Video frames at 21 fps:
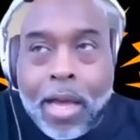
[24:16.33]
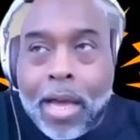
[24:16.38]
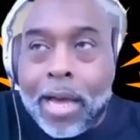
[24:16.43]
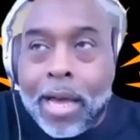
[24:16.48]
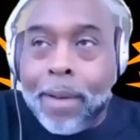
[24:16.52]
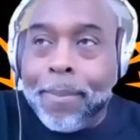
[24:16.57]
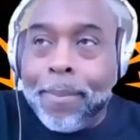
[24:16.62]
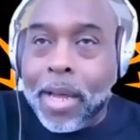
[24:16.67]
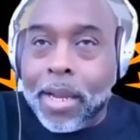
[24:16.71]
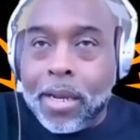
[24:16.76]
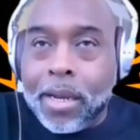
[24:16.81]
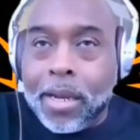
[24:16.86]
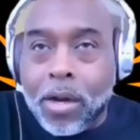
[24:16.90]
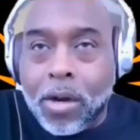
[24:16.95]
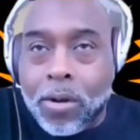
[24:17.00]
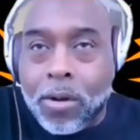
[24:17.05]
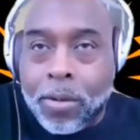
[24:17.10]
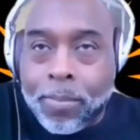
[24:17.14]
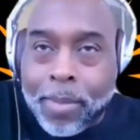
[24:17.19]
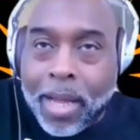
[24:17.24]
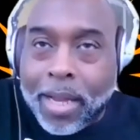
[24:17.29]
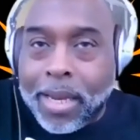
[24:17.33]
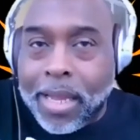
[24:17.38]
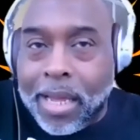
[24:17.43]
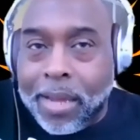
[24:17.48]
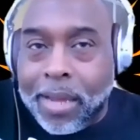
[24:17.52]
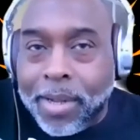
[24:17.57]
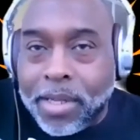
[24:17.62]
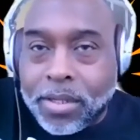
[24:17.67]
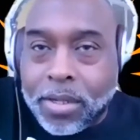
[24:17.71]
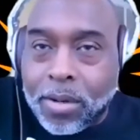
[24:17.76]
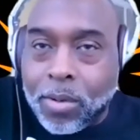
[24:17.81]
Hi, my
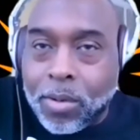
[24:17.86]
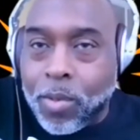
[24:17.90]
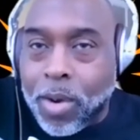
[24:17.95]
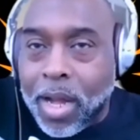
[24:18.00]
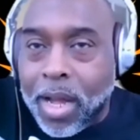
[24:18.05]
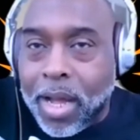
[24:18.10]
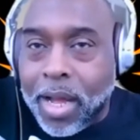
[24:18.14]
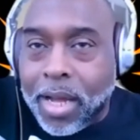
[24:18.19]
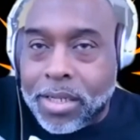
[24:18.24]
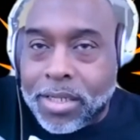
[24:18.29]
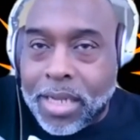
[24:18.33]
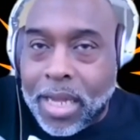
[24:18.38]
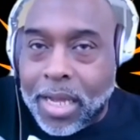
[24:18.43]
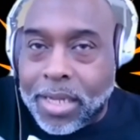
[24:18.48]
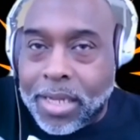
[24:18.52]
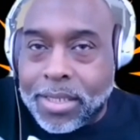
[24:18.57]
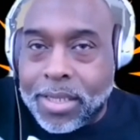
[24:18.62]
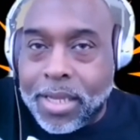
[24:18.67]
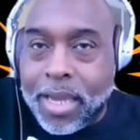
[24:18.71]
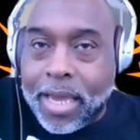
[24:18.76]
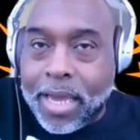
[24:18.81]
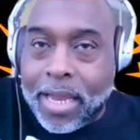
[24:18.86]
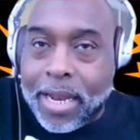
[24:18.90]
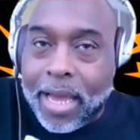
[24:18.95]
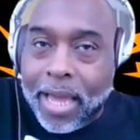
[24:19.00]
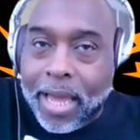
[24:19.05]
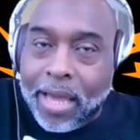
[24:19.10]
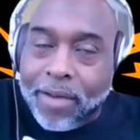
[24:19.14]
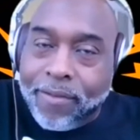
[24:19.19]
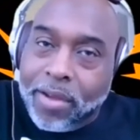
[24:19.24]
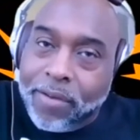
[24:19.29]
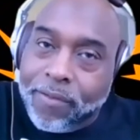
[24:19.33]
name is Karan Johnson, and I
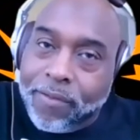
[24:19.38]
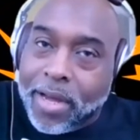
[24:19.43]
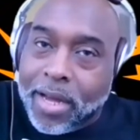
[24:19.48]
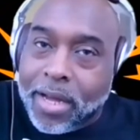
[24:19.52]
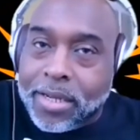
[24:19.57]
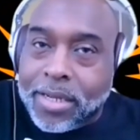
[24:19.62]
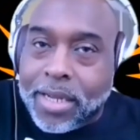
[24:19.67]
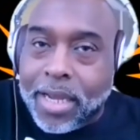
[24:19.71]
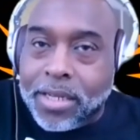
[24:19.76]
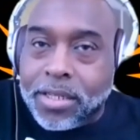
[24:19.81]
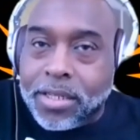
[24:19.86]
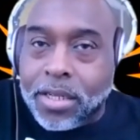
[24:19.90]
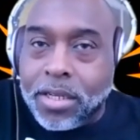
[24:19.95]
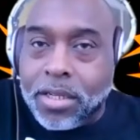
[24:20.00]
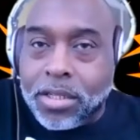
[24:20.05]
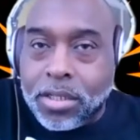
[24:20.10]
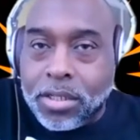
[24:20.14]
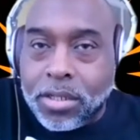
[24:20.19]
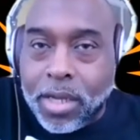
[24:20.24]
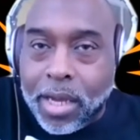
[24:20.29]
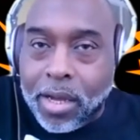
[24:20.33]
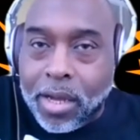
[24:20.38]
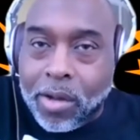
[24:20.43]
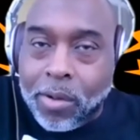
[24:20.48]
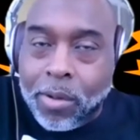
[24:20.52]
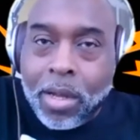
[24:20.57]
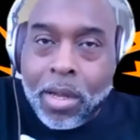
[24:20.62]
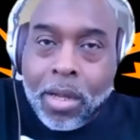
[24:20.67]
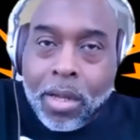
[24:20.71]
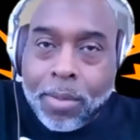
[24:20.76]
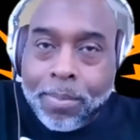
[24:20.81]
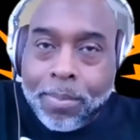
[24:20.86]
have a foundation to
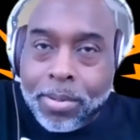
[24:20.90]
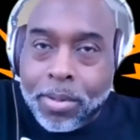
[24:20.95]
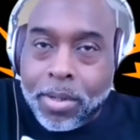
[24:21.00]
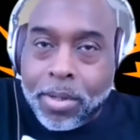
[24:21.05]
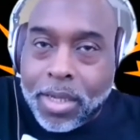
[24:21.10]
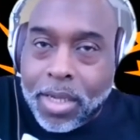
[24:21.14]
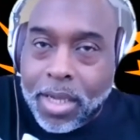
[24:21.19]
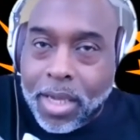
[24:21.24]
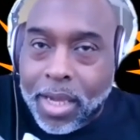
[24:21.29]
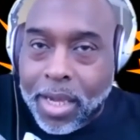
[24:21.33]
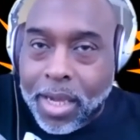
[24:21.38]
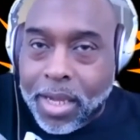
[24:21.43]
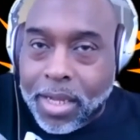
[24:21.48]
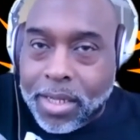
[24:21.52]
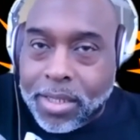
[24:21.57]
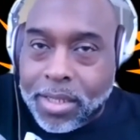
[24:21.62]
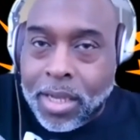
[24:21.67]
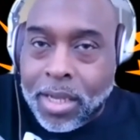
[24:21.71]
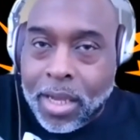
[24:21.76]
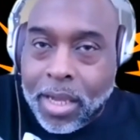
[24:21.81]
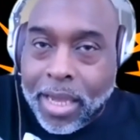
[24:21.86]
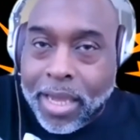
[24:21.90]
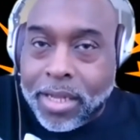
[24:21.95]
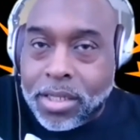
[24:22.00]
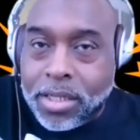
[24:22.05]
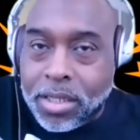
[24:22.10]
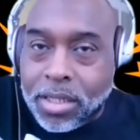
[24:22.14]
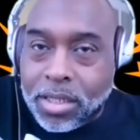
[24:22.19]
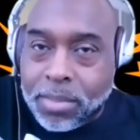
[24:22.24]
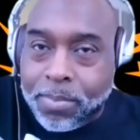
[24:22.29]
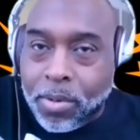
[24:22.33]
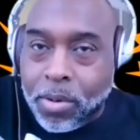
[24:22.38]
help put kids
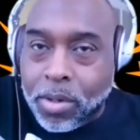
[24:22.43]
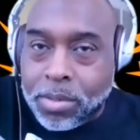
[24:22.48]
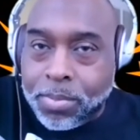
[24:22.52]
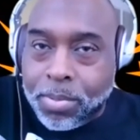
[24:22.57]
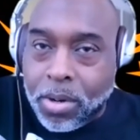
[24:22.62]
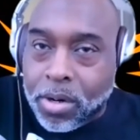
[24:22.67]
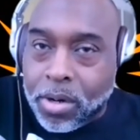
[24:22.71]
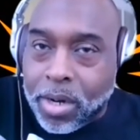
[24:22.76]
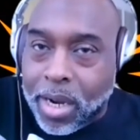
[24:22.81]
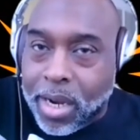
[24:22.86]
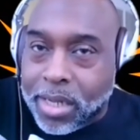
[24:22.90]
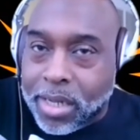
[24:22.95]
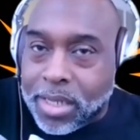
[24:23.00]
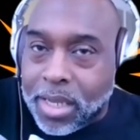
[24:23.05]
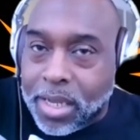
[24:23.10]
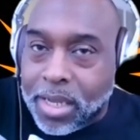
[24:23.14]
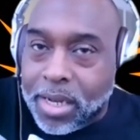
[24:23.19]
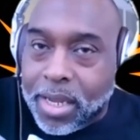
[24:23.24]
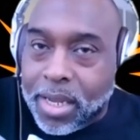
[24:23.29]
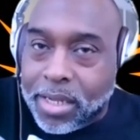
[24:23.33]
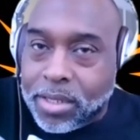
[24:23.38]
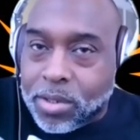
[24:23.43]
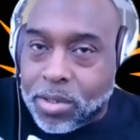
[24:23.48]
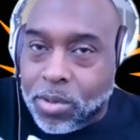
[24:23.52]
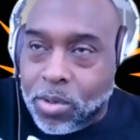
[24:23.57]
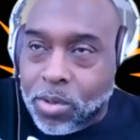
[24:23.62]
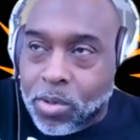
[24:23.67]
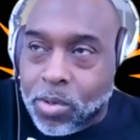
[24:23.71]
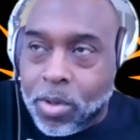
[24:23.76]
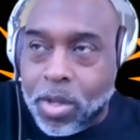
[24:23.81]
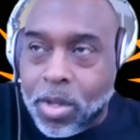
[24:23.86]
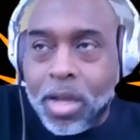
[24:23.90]
into sports programs in their
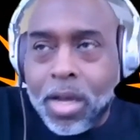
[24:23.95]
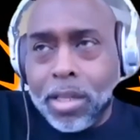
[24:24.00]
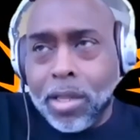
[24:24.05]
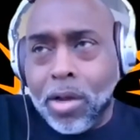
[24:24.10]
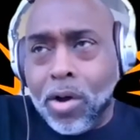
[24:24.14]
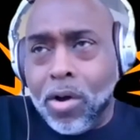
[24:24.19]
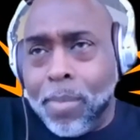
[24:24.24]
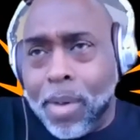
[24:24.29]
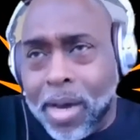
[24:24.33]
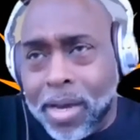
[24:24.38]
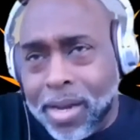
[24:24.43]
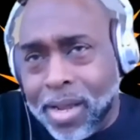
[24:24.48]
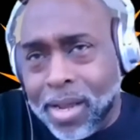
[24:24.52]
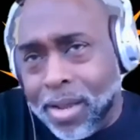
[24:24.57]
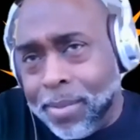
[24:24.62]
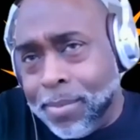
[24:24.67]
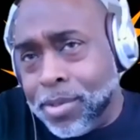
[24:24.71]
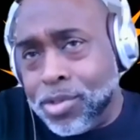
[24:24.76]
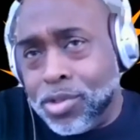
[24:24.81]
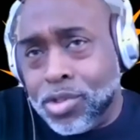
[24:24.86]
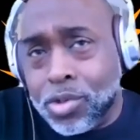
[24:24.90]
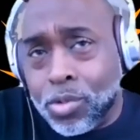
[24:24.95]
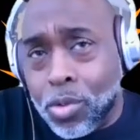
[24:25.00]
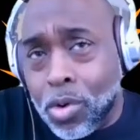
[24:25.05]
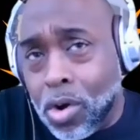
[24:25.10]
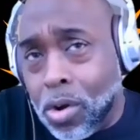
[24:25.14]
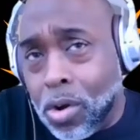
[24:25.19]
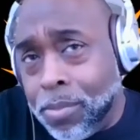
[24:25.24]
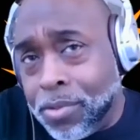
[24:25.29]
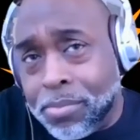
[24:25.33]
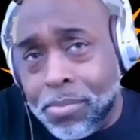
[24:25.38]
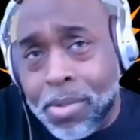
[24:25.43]
school. Hello, my name is
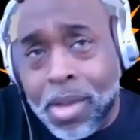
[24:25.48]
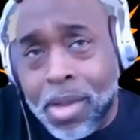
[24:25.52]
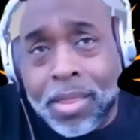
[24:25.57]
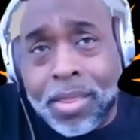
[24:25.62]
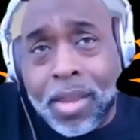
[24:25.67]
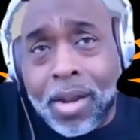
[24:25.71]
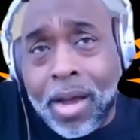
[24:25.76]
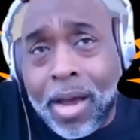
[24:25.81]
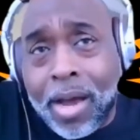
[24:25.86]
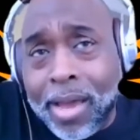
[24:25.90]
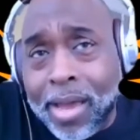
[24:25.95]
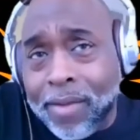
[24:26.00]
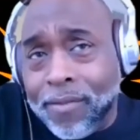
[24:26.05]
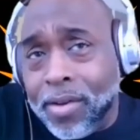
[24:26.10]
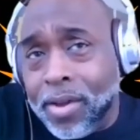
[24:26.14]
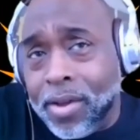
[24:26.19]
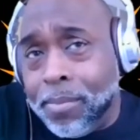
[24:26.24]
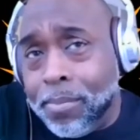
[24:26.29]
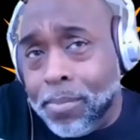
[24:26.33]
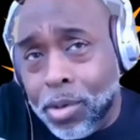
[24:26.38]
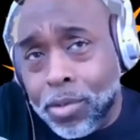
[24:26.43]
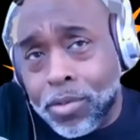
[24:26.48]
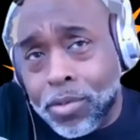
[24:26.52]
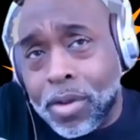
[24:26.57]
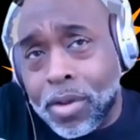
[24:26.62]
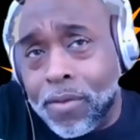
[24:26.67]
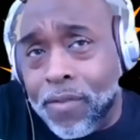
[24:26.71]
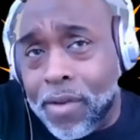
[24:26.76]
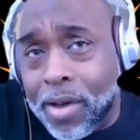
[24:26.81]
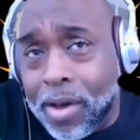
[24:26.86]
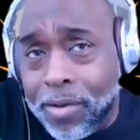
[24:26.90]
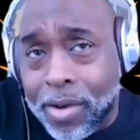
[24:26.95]
Jerome Smith, and I have a
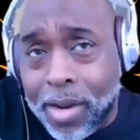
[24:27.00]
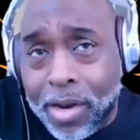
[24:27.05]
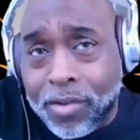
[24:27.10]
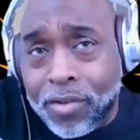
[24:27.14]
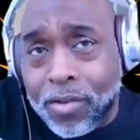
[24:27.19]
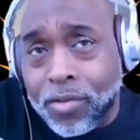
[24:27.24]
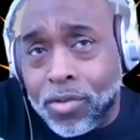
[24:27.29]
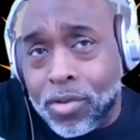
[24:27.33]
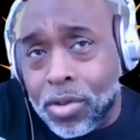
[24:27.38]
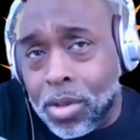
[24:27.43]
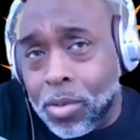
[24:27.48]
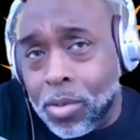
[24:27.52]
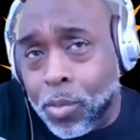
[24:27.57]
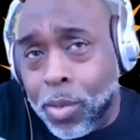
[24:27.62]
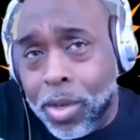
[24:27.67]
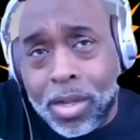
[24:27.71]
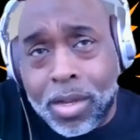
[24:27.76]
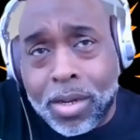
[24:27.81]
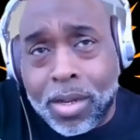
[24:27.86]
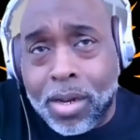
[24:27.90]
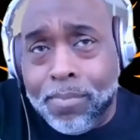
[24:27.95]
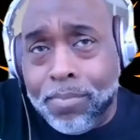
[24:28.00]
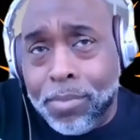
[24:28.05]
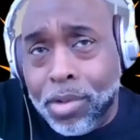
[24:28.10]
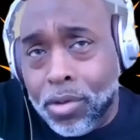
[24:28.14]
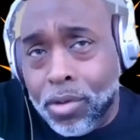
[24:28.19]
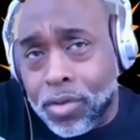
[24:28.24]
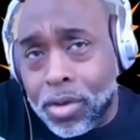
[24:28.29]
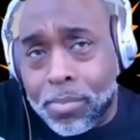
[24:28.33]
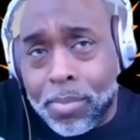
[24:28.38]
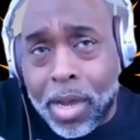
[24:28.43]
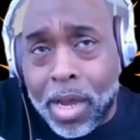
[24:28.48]
music foundation so that we can get
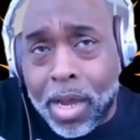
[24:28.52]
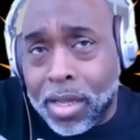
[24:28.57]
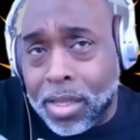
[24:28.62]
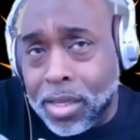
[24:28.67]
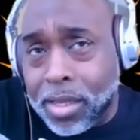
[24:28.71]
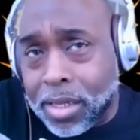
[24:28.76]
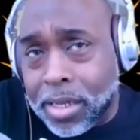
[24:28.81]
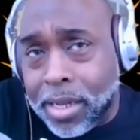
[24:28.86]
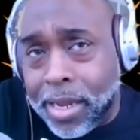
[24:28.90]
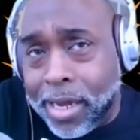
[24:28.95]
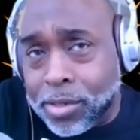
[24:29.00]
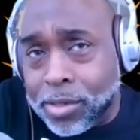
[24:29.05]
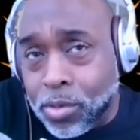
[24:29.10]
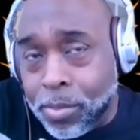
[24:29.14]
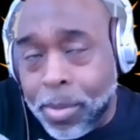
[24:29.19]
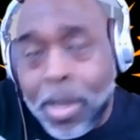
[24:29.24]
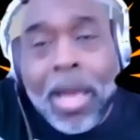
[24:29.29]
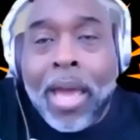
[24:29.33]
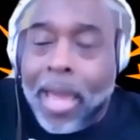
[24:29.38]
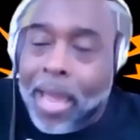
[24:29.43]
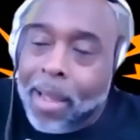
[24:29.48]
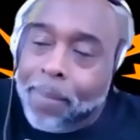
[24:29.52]
music back in the classroom.